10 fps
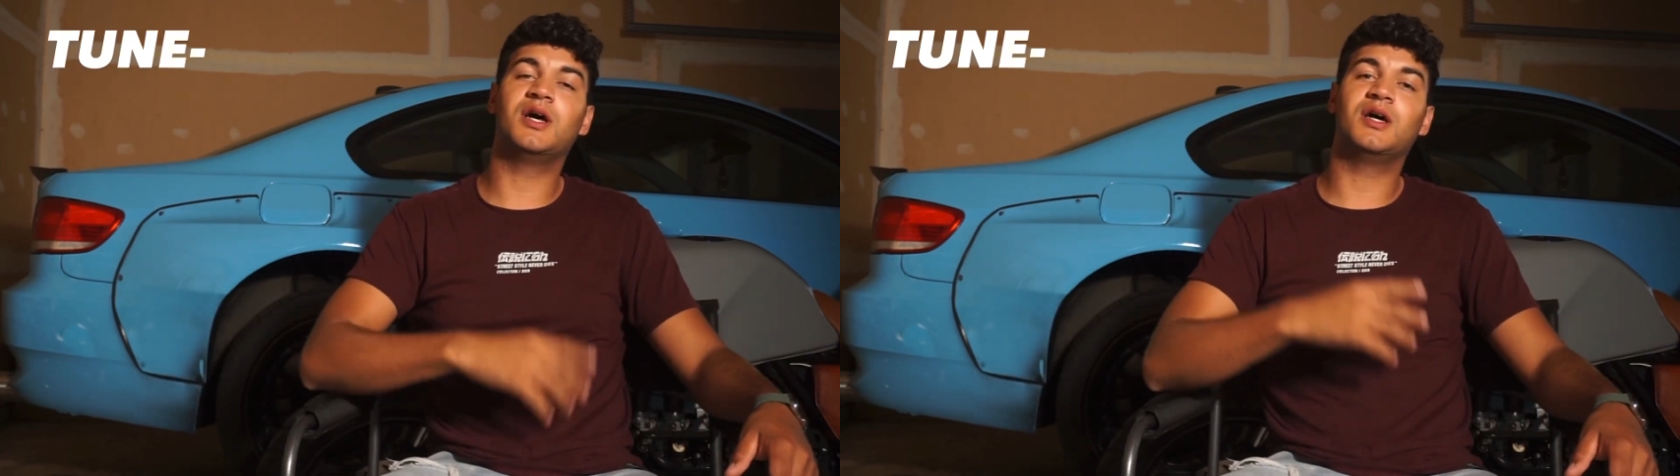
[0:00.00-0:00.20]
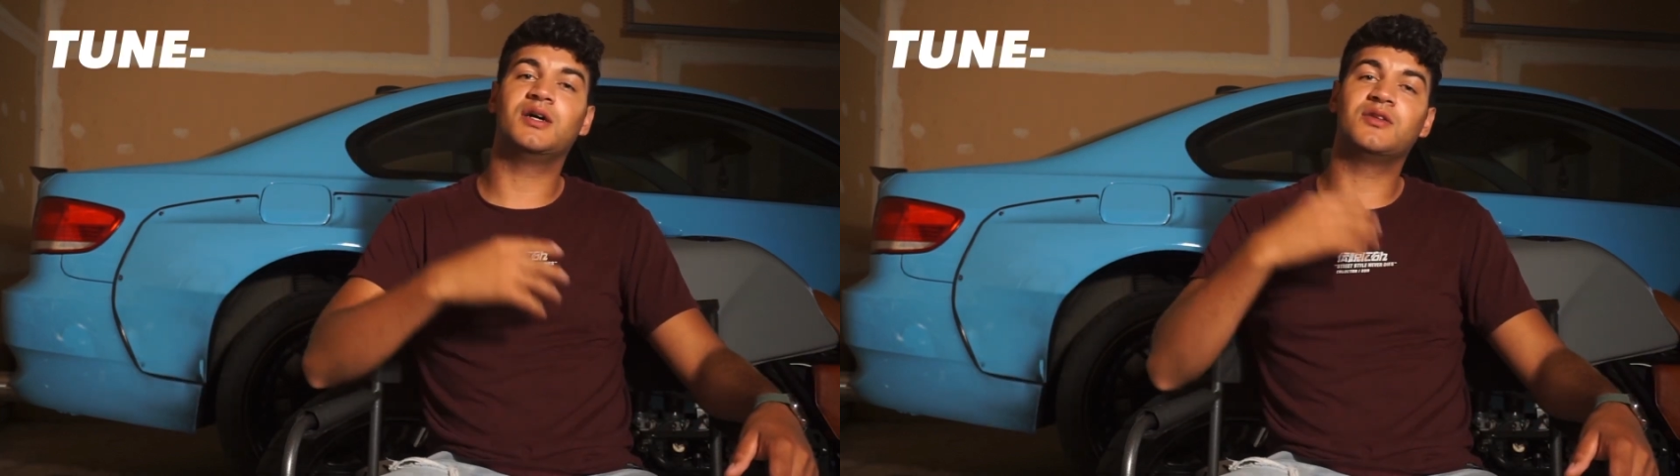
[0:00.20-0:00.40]

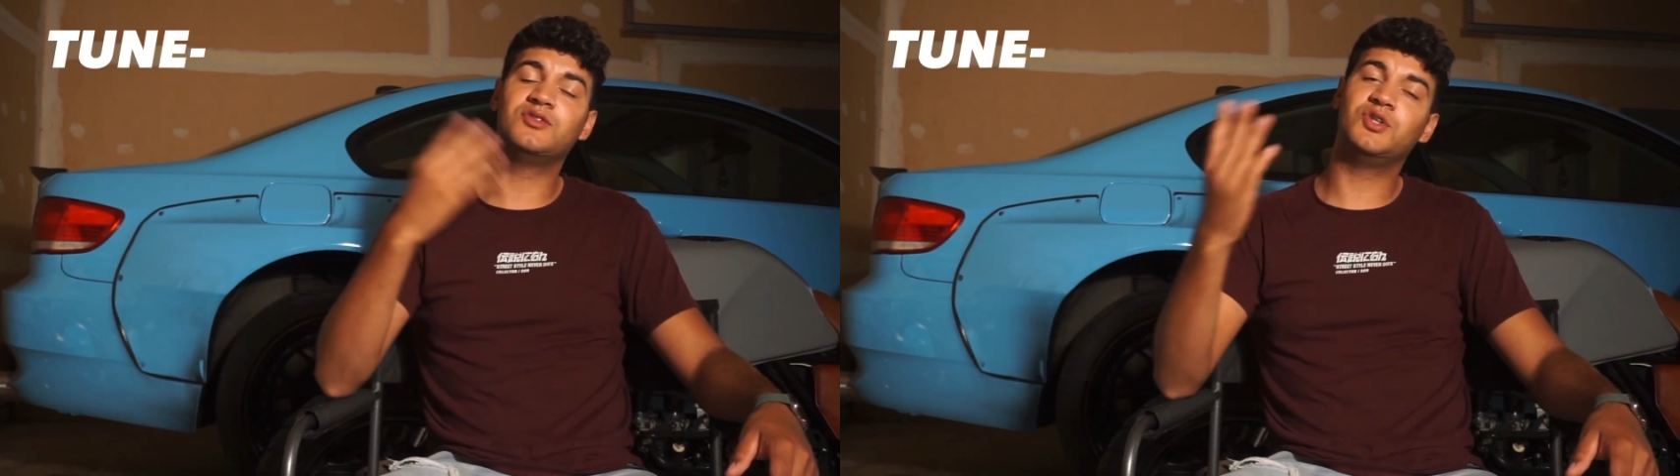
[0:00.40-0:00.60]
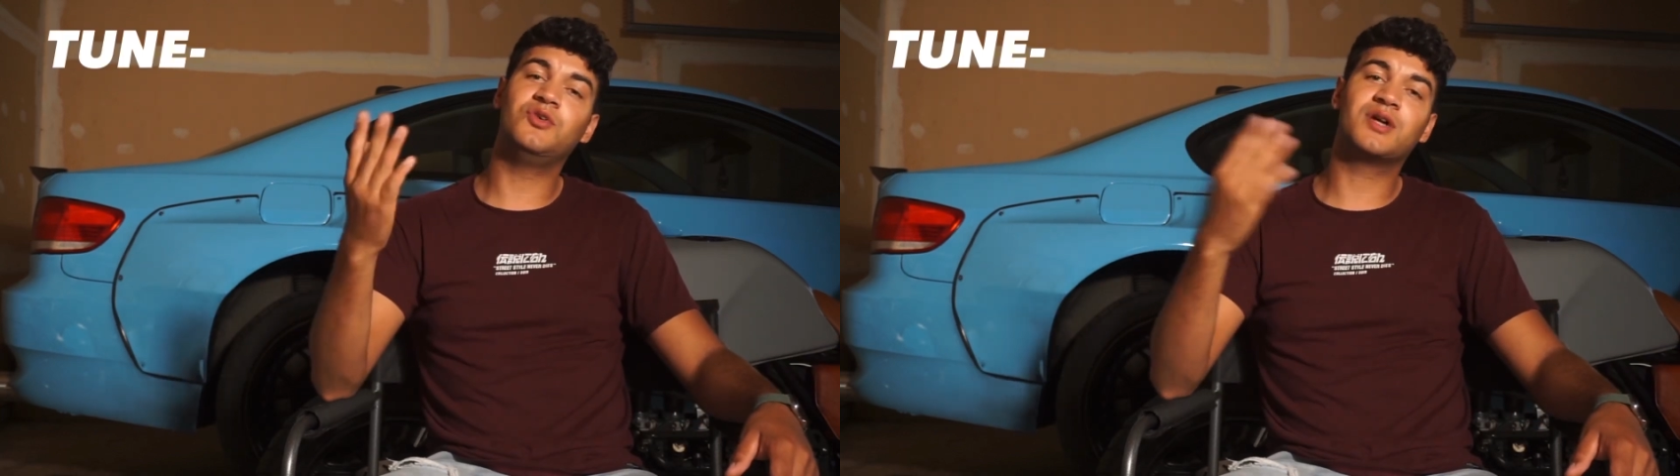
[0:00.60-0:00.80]

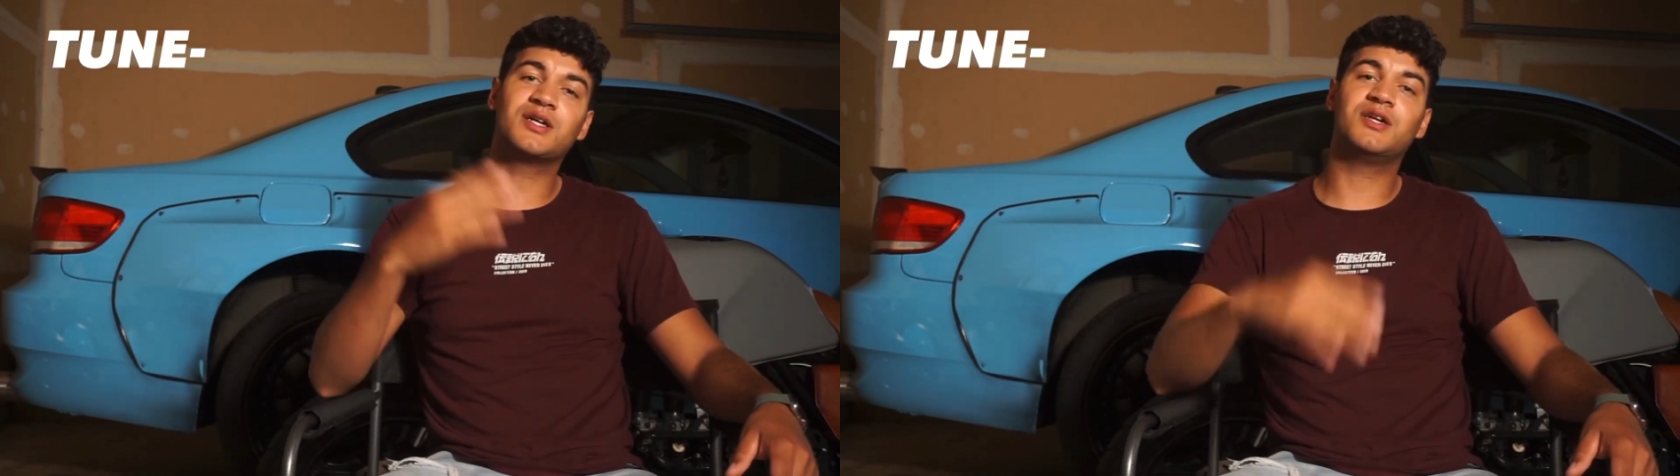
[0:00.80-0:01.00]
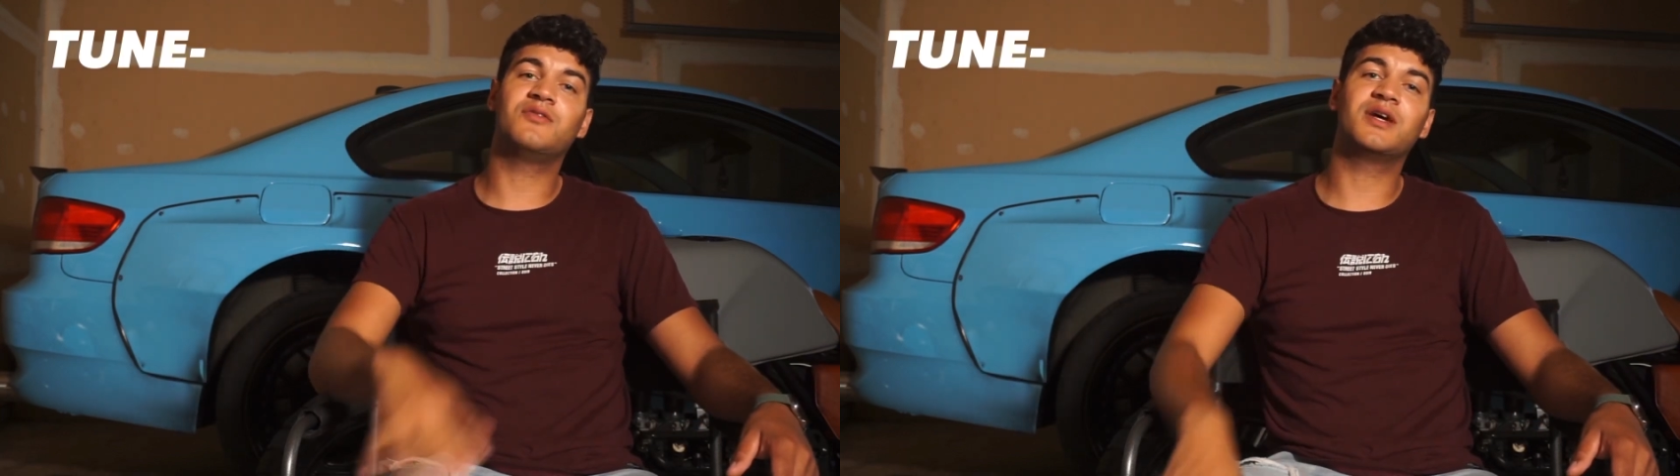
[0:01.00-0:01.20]
The tune I'm
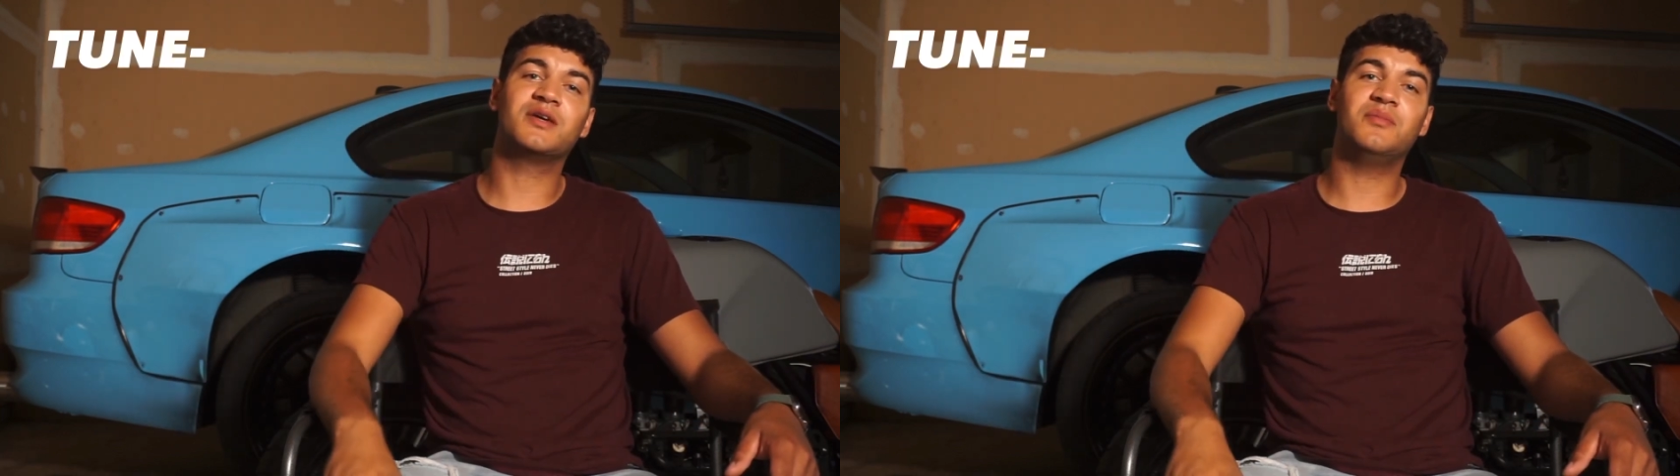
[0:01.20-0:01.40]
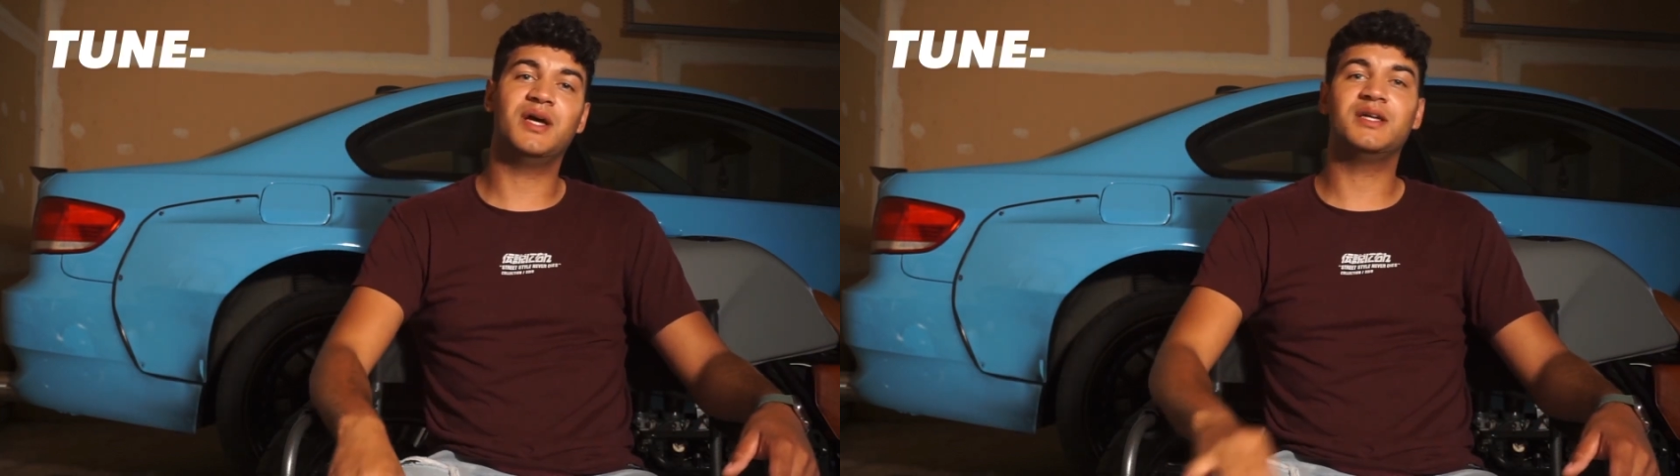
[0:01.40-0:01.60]
going to
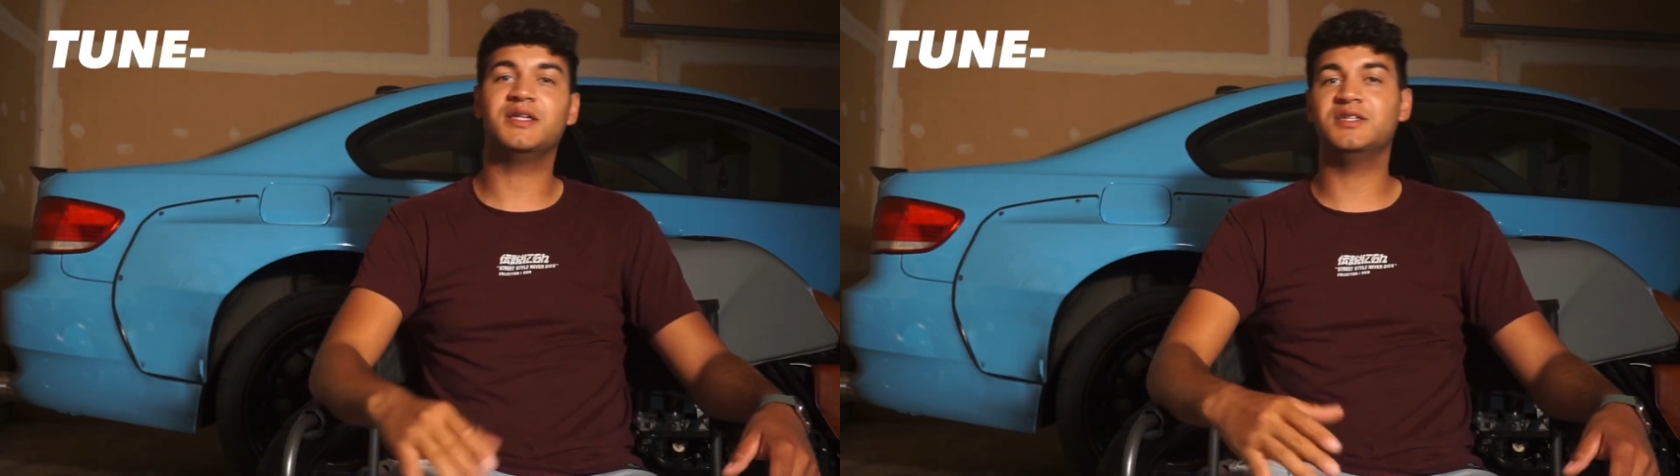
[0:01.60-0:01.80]
recommend